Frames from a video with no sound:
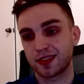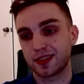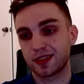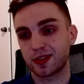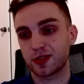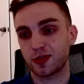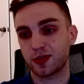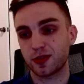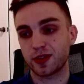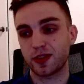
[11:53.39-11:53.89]

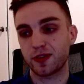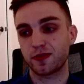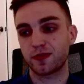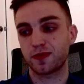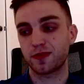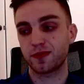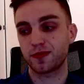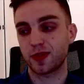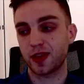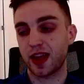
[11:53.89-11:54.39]
There's only
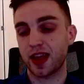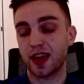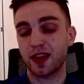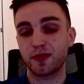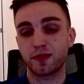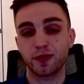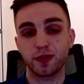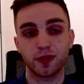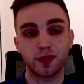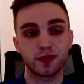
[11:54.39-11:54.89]
a
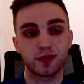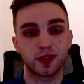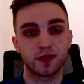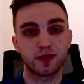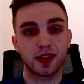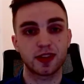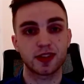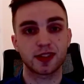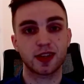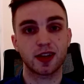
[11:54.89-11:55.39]
handful of defense